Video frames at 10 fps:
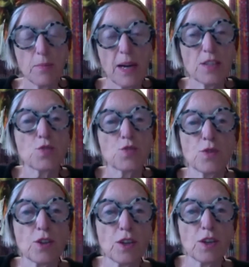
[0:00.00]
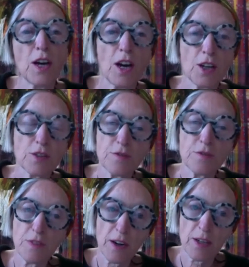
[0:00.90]
patchwork out of
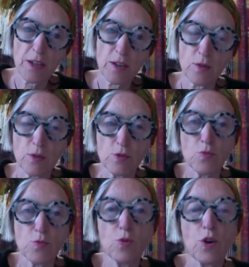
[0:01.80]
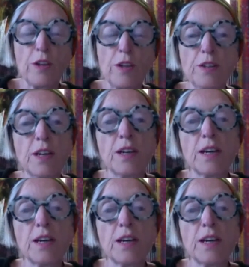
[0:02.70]
very old woolen